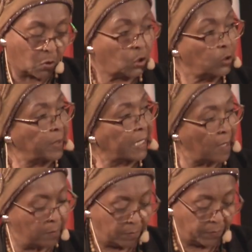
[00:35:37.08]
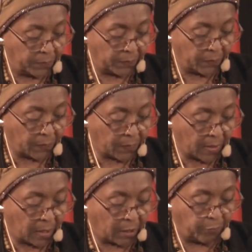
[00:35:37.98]
could become
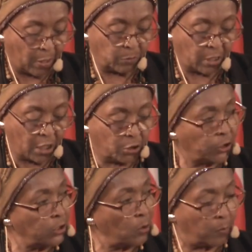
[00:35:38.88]
the foundation